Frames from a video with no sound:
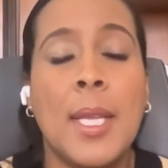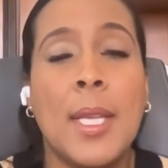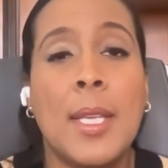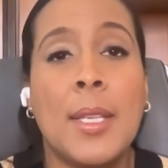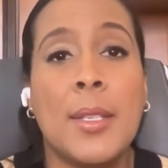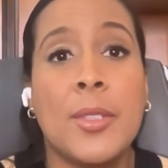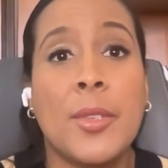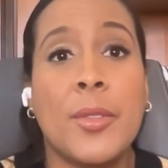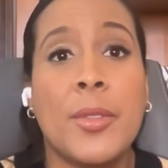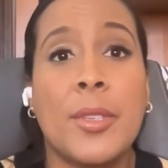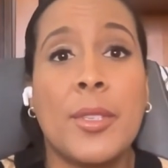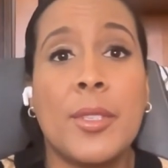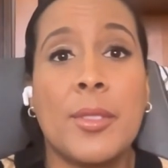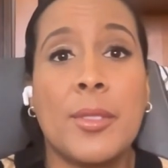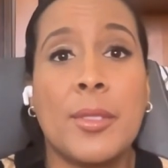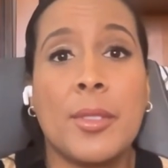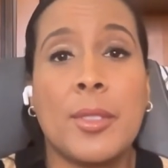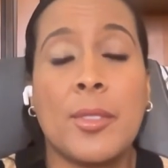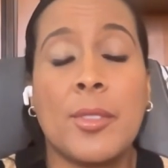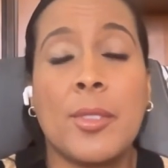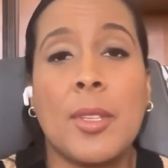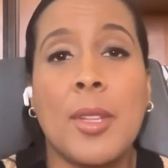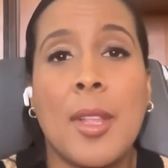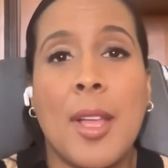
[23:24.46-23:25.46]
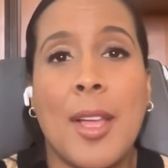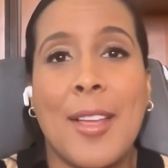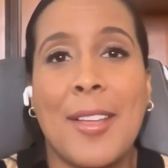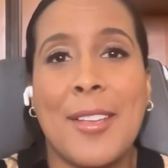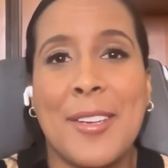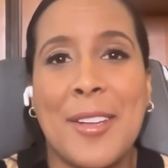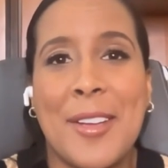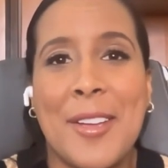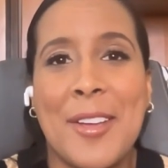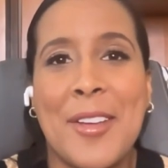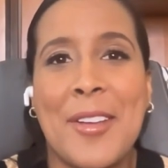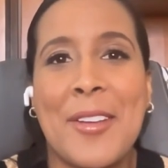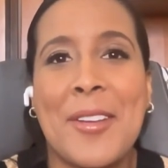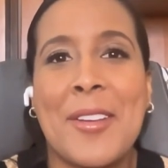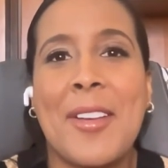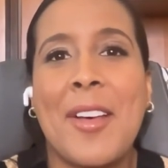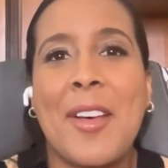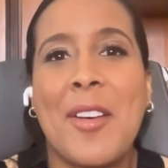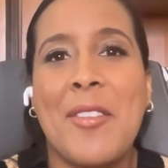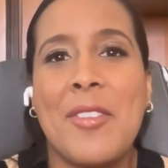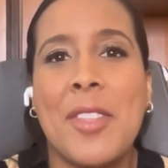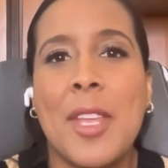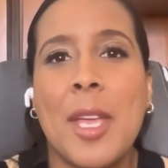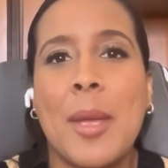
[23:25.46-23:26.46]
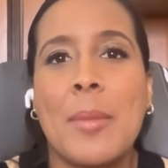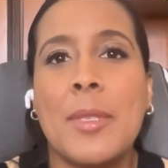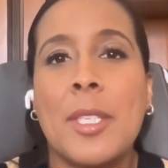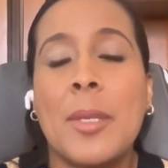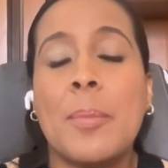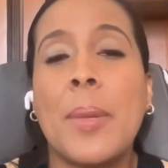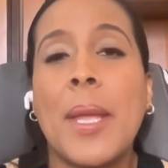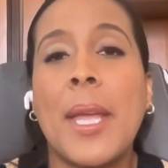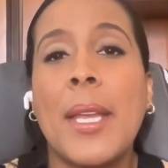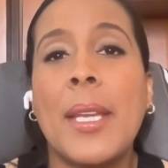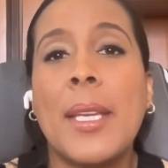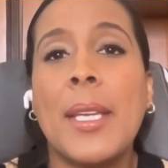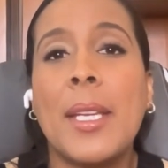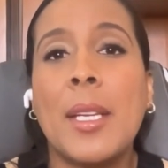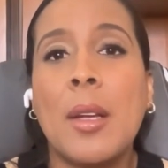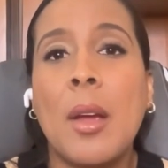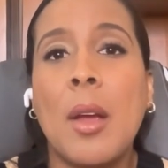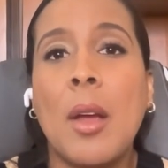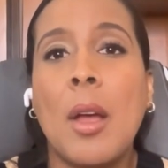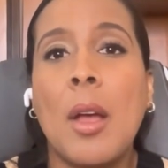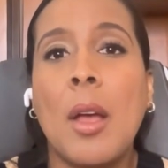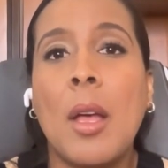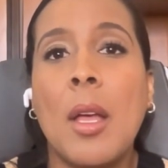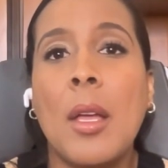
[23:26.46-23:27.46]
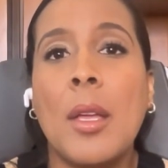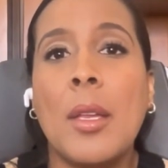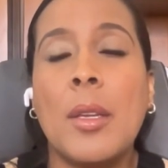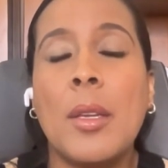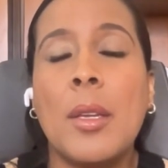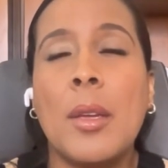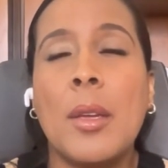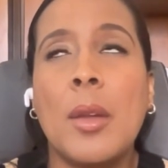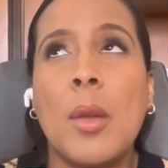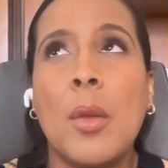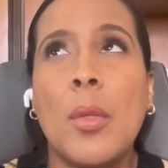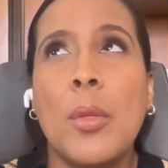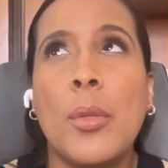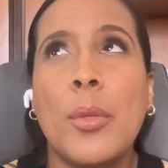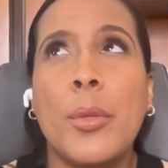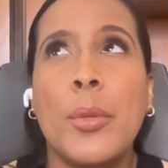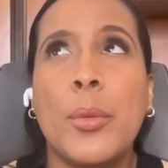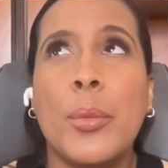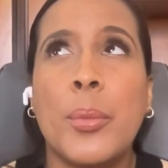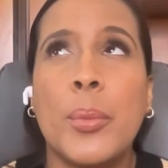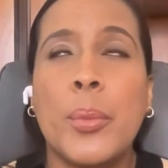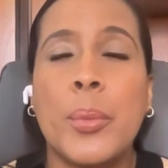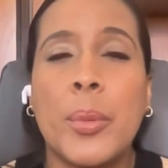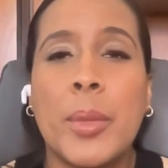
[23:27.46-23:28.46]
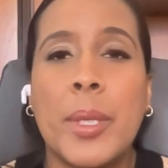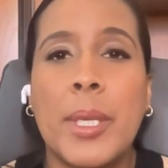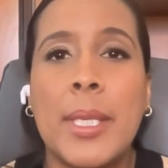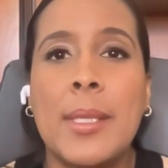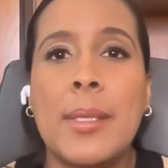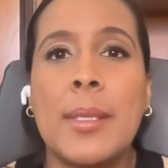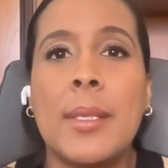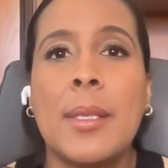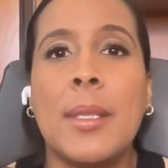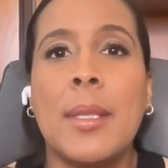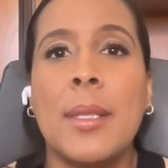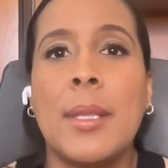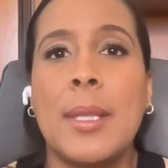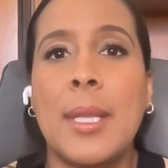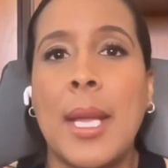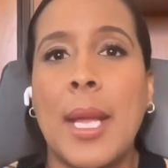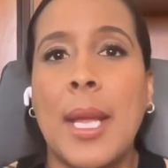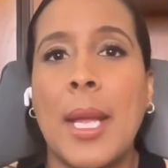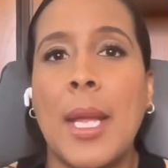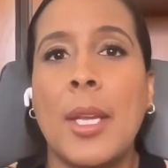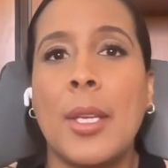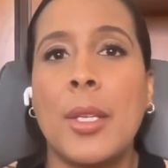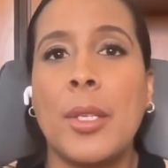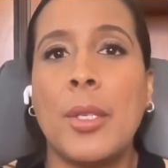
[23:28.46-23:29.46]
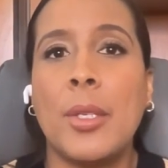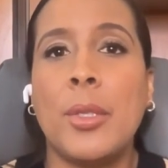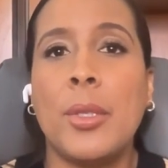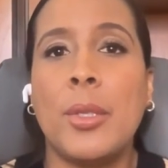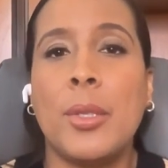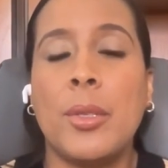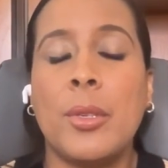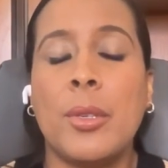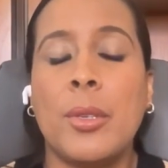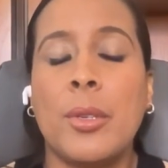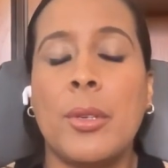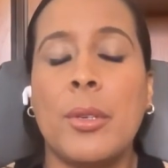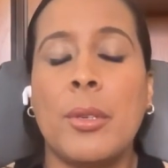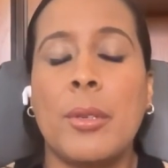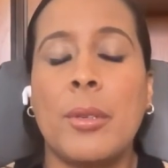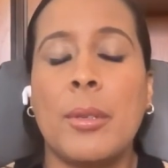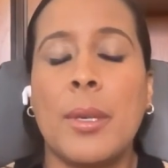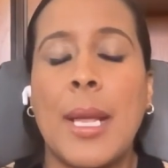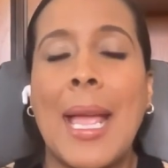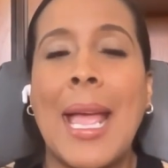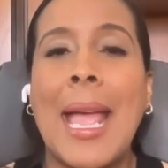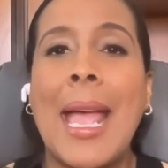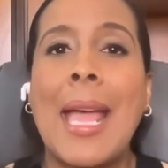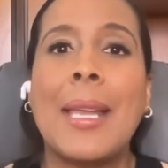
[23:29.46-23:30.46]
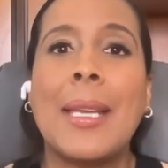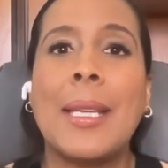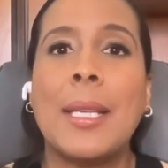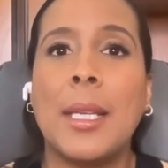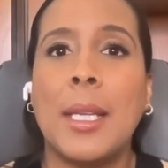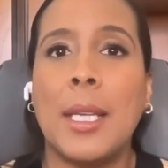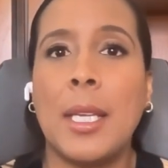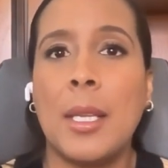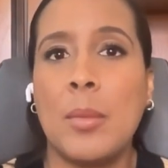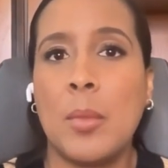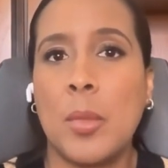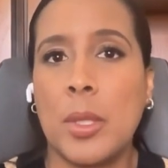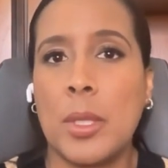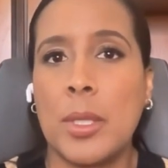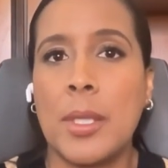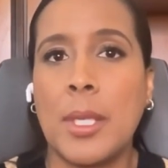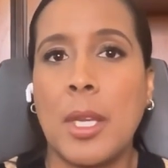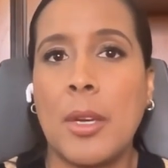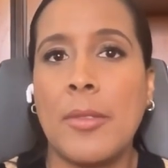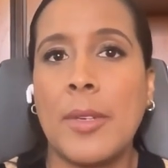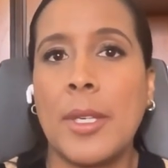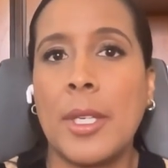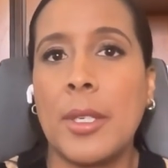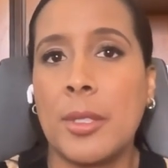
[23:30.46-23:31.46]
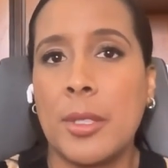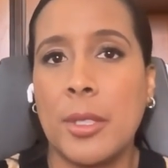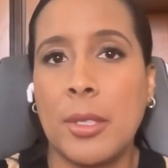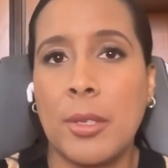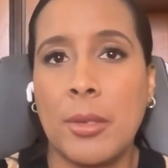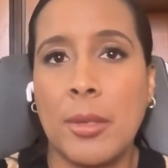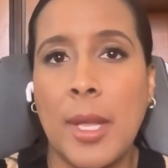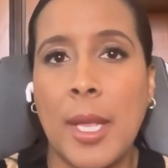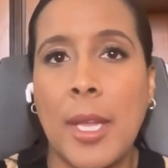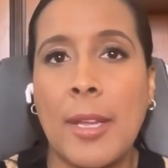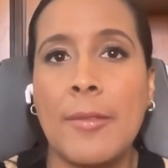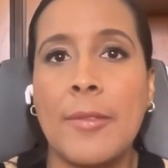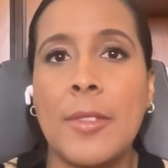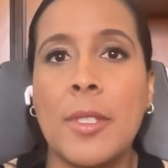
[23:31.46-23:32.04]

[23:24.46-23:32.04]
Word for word: So there's there's a lot uh, of them depending on the reason that you're adding in more self-care to your life.